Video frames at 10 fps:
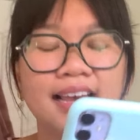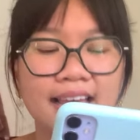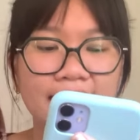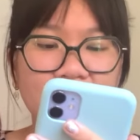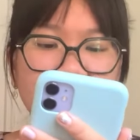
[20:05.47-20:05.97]

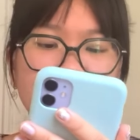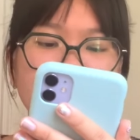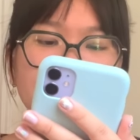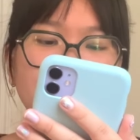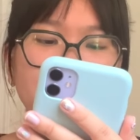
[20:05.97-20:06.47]

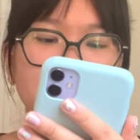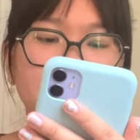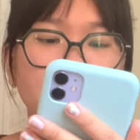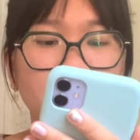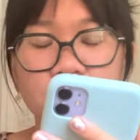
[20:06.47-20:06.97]
and
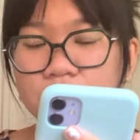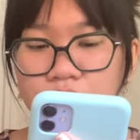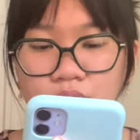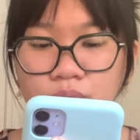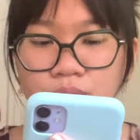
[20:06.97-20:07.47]
it looks
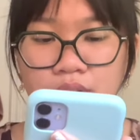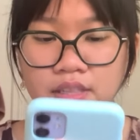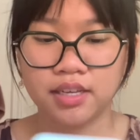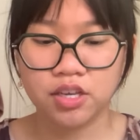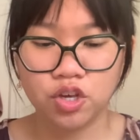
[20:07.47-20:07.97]

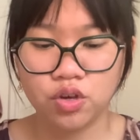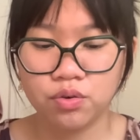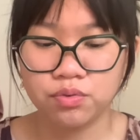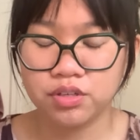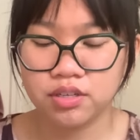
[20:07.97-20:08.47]
really
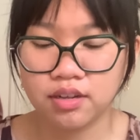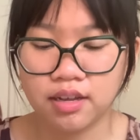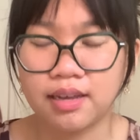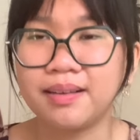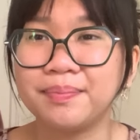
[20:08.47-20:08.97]
cute,
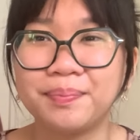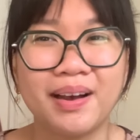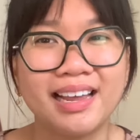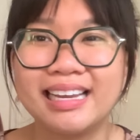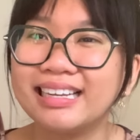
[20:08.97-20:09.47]

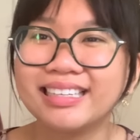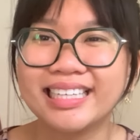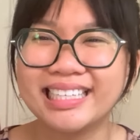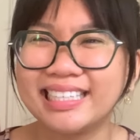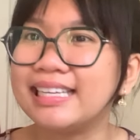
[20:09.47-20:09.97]
but
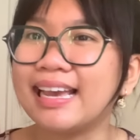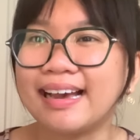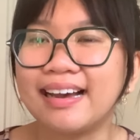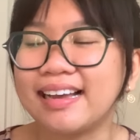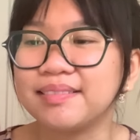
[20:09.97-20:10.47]

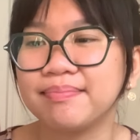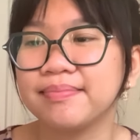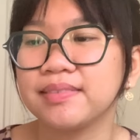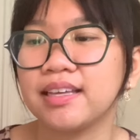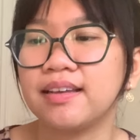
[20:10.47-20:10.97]
yeah,
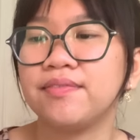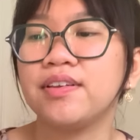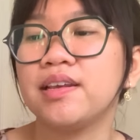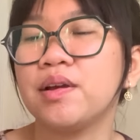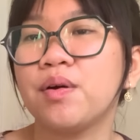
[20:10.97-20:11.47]
the
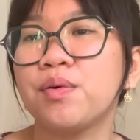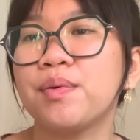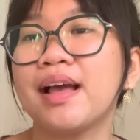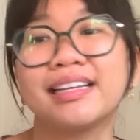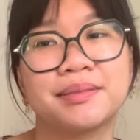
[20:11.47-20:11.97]
video
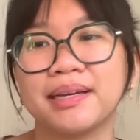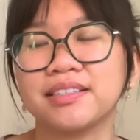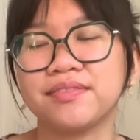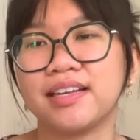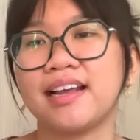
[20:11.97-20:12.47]
aspect
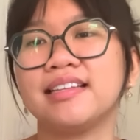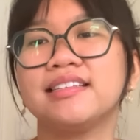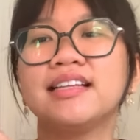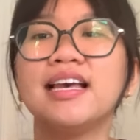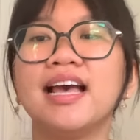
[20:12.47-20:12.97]
of it I
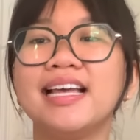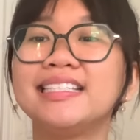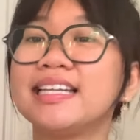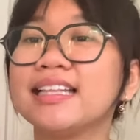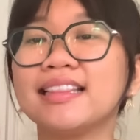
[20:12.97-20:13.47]

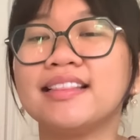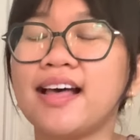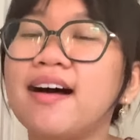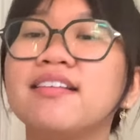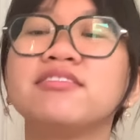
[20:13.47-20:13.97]
didn't
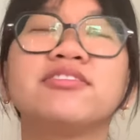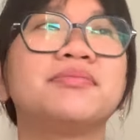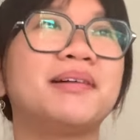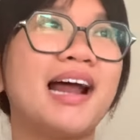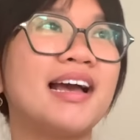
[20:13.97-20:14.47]
love, but